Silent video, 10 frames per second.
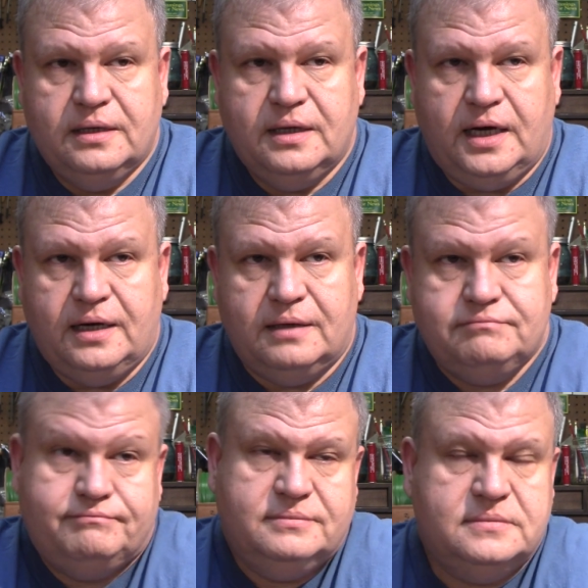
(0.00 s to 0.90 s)

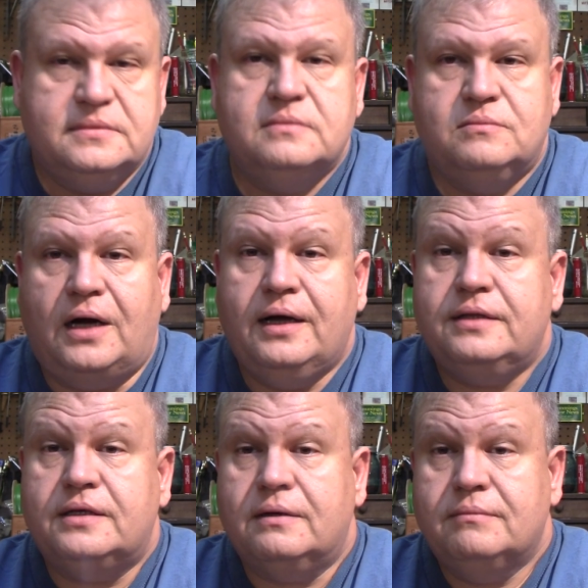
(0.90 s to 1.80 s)
I'll
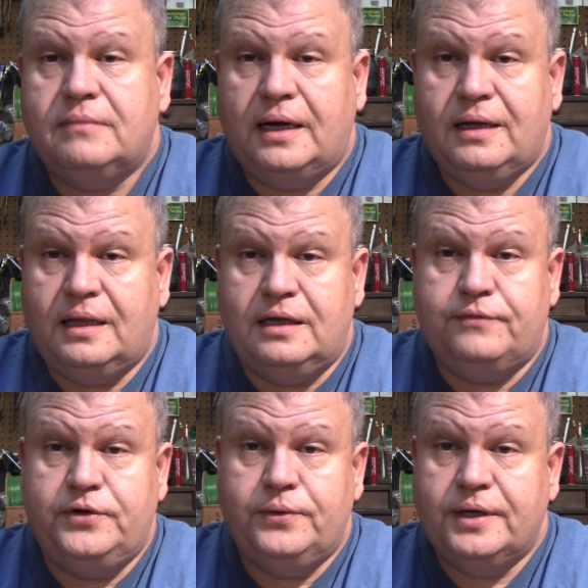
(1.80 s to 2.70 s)
get there. I
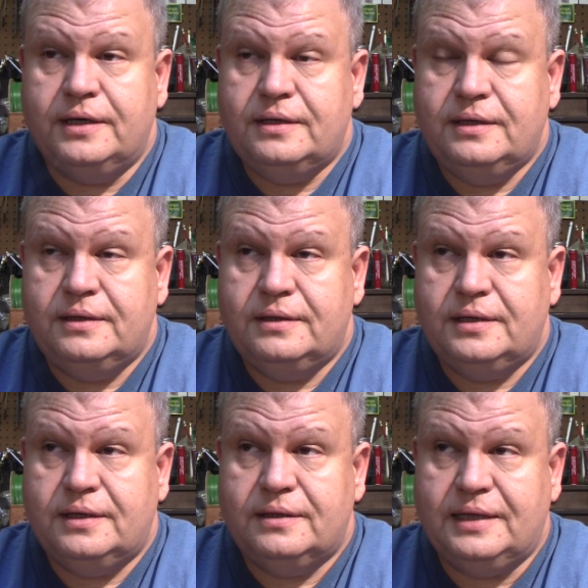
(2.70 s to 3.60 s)
love doing it, and
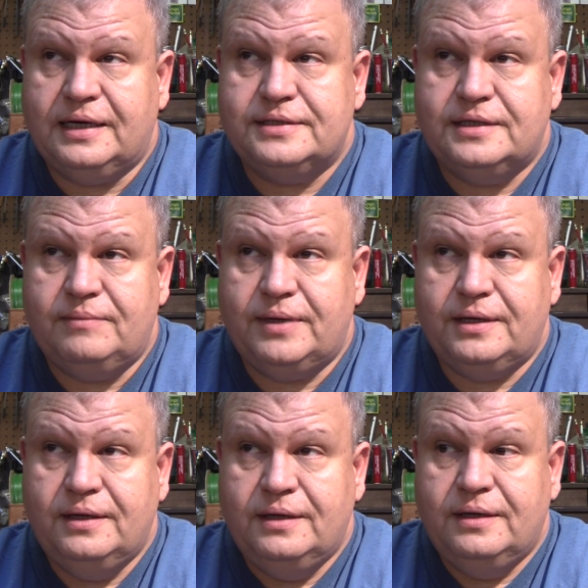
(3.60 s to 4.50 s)
like I said, my
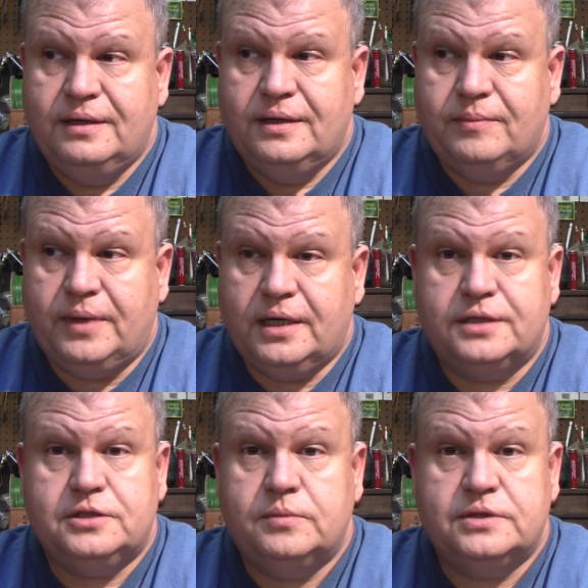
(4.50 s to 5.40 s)

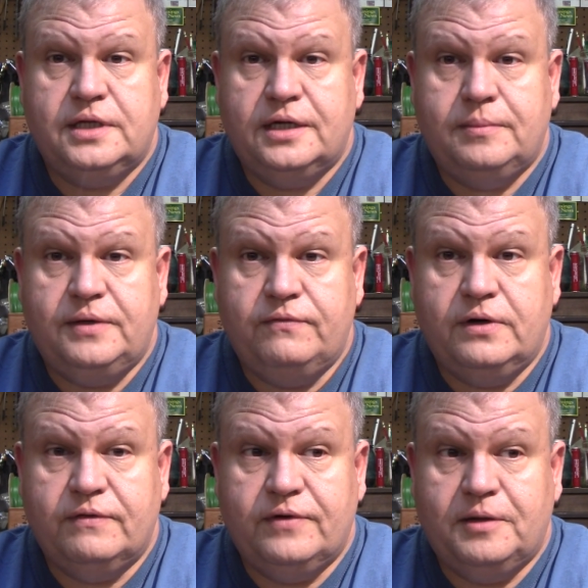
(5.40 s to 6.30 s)
customers tend to be
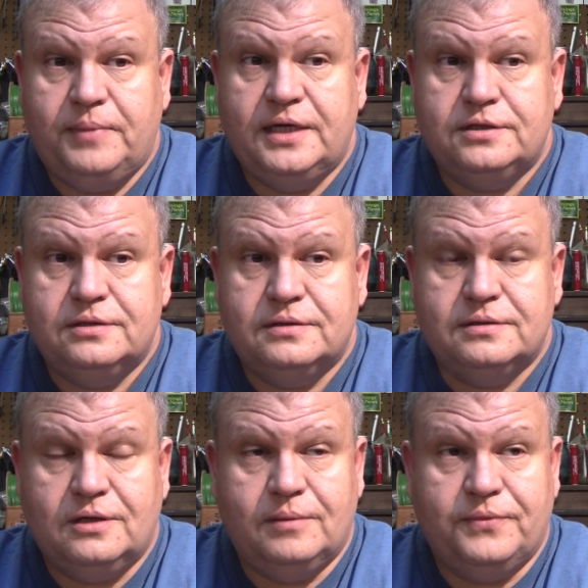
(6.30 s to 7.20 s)
very, very patient,
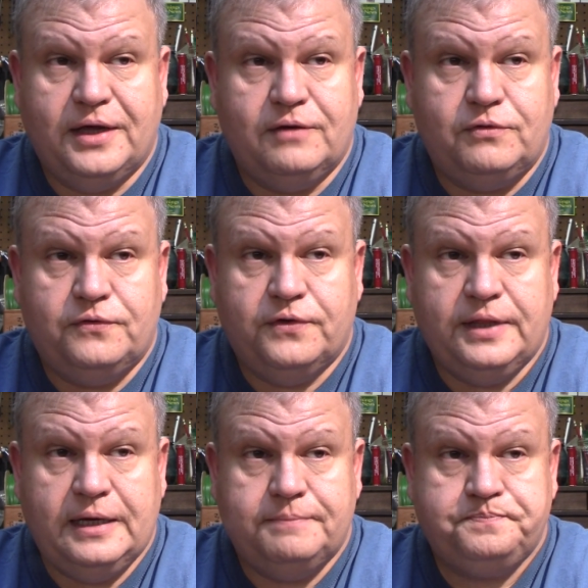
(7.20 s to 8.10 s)
so I'm thankful for
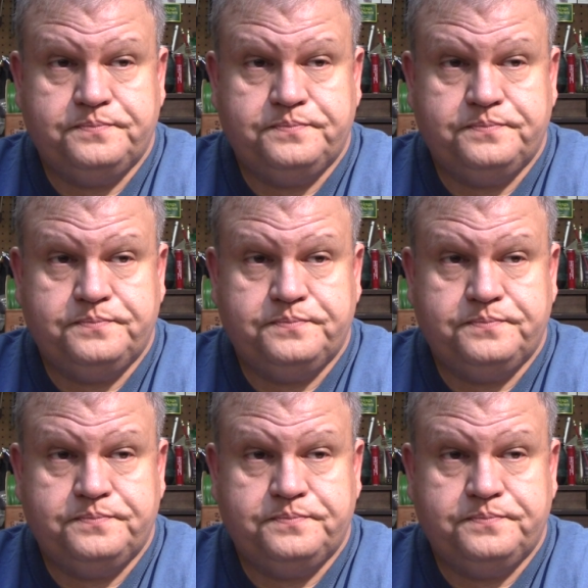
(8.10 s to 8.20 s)
that.